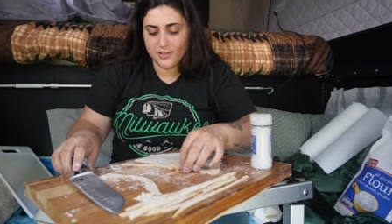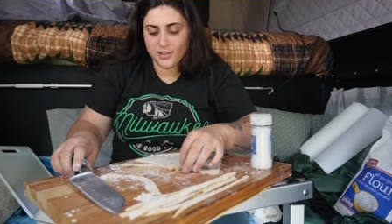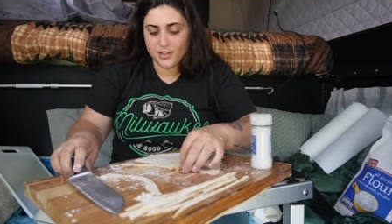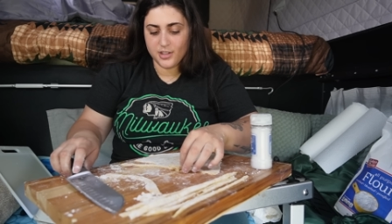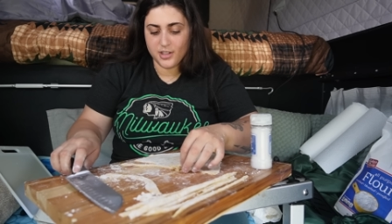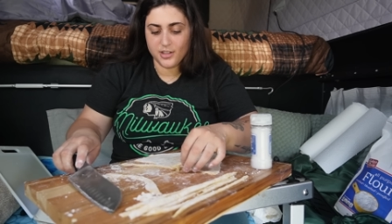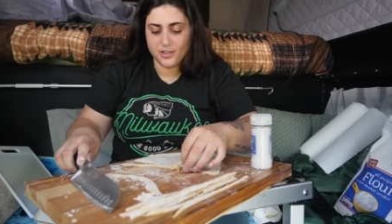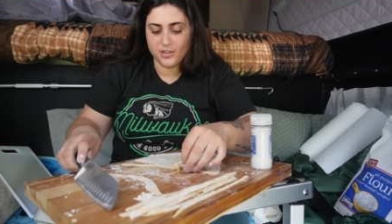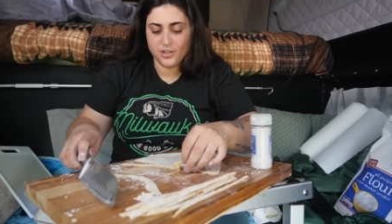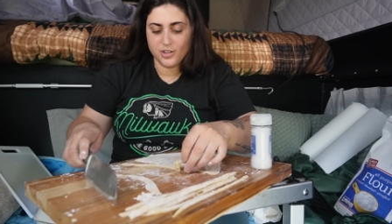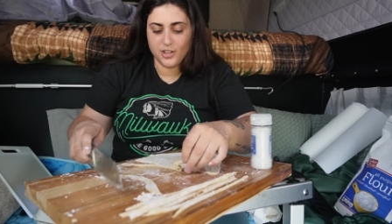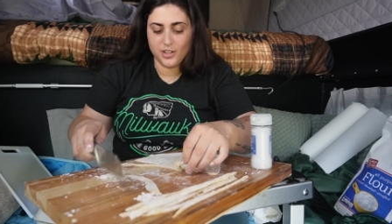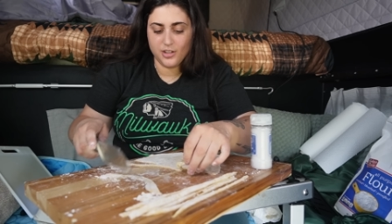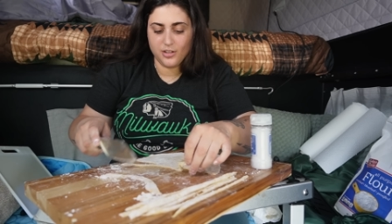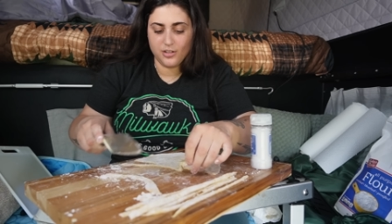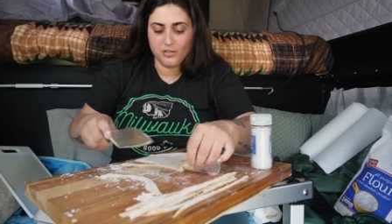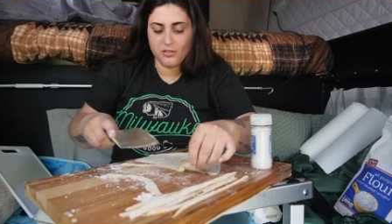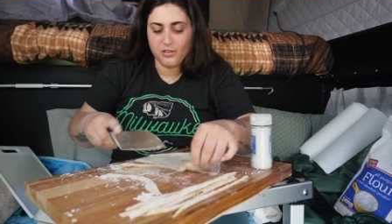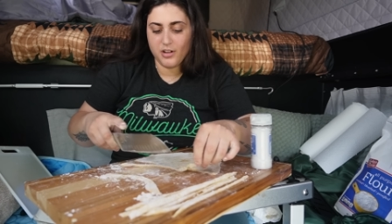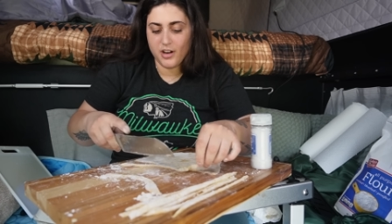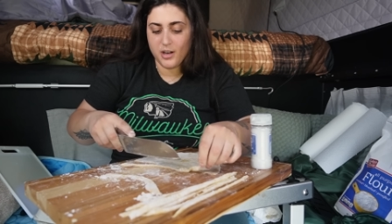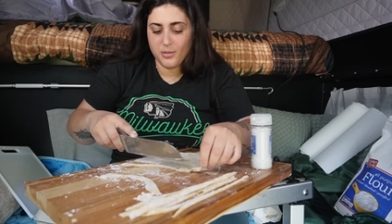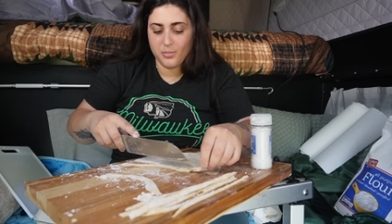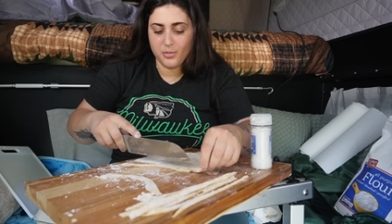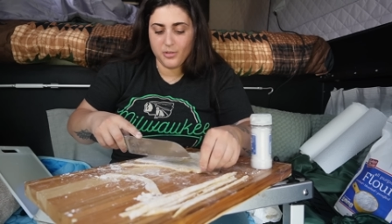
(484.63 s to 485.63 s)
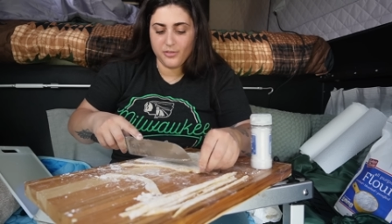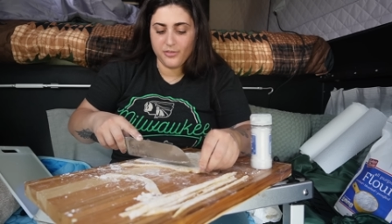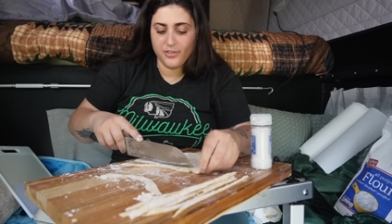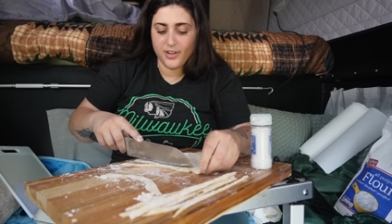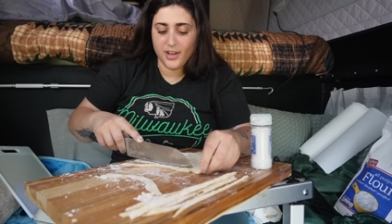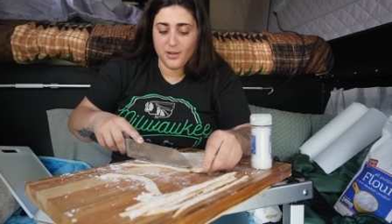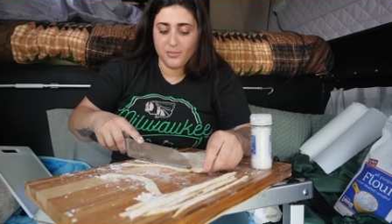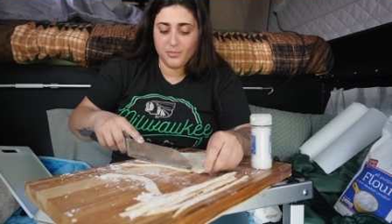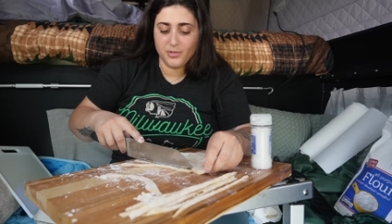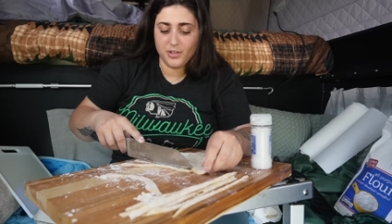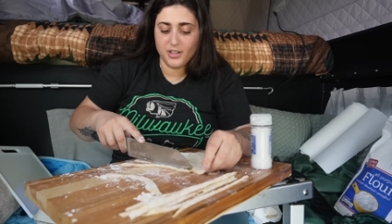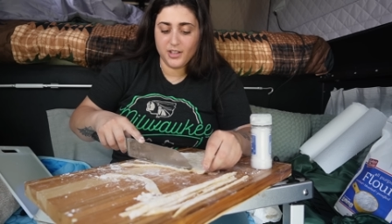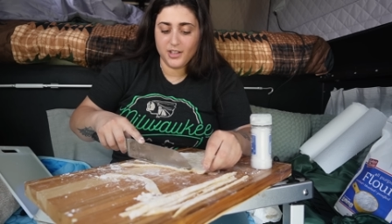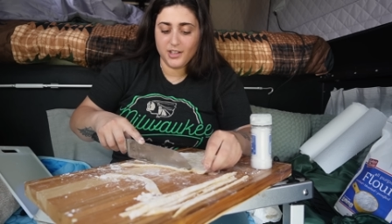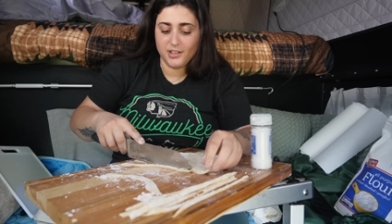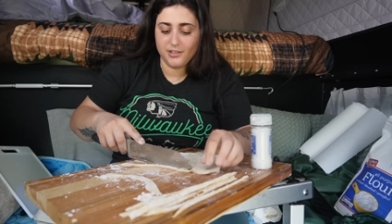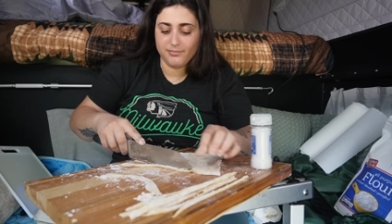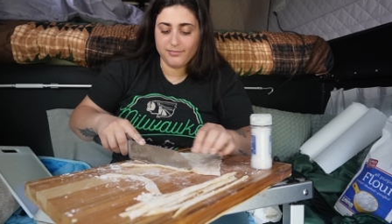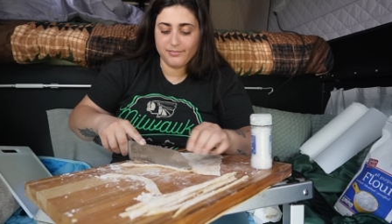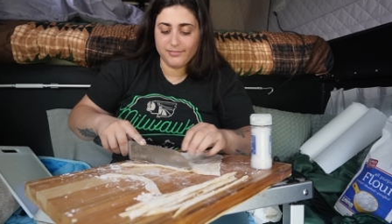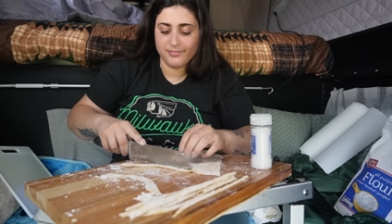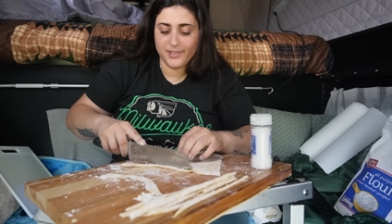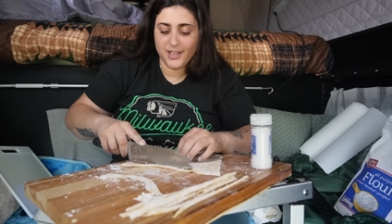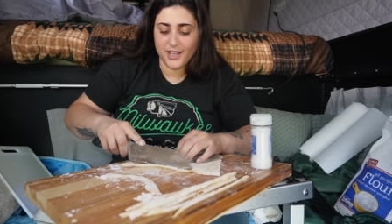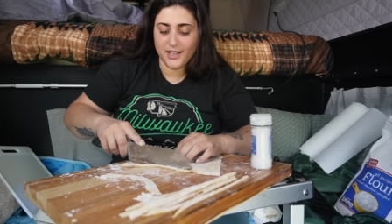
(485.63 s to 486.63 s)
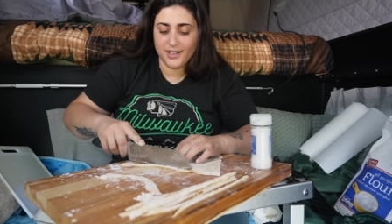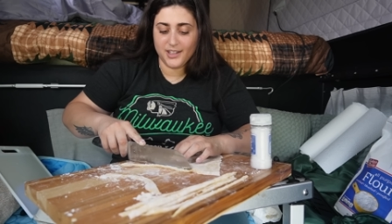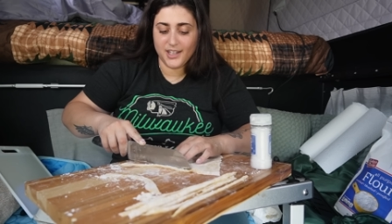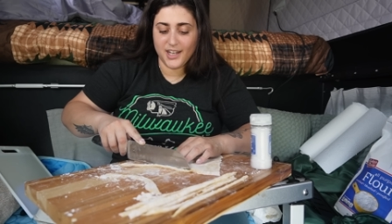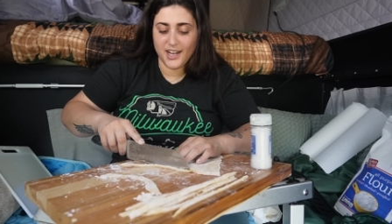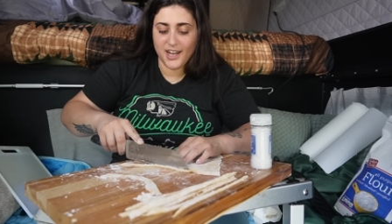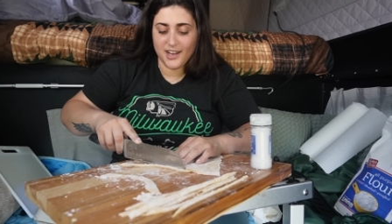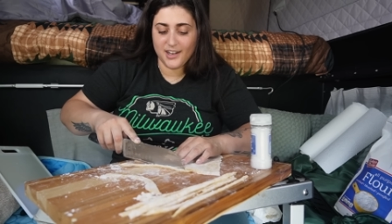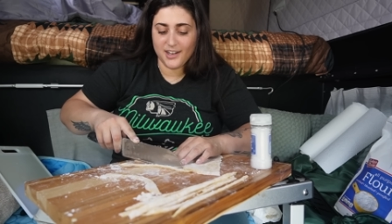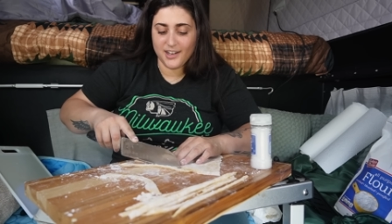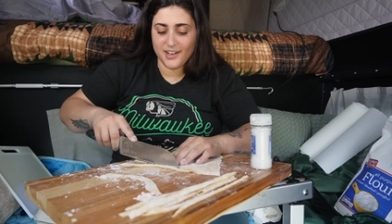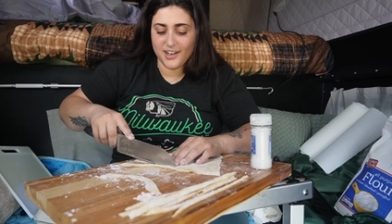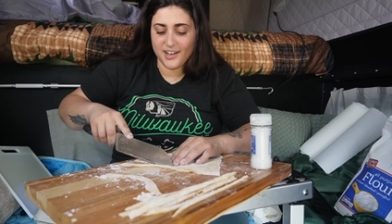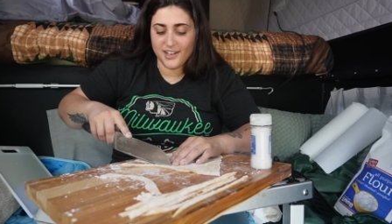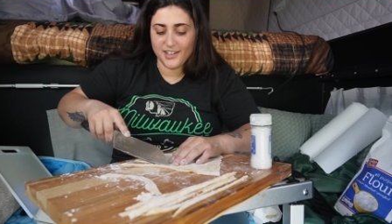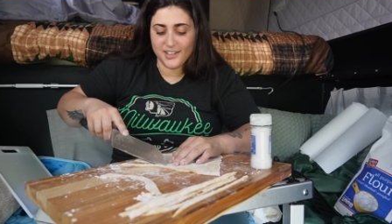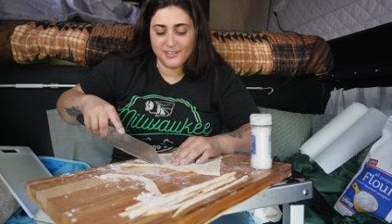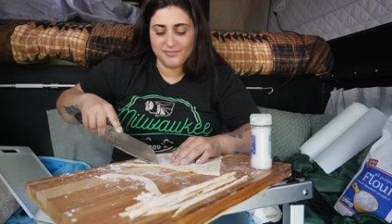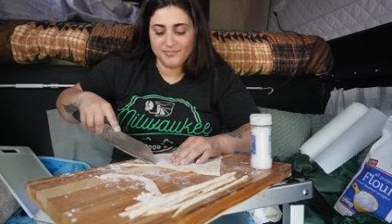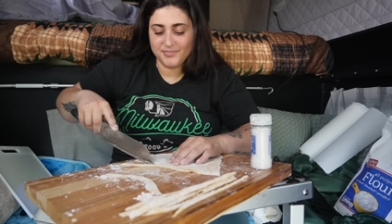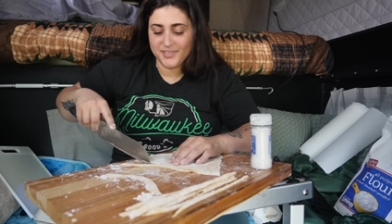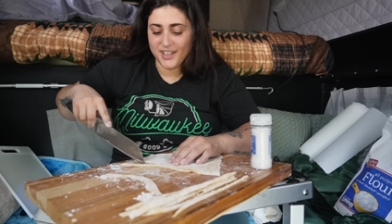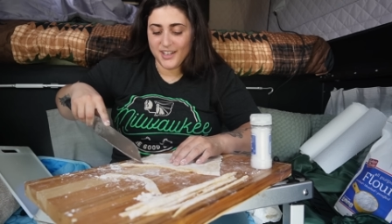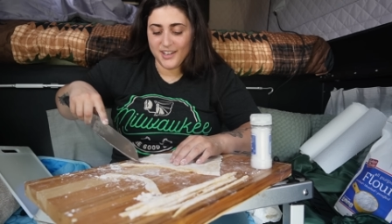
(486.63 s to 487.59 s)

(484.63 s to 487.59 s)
such incredible family in Canada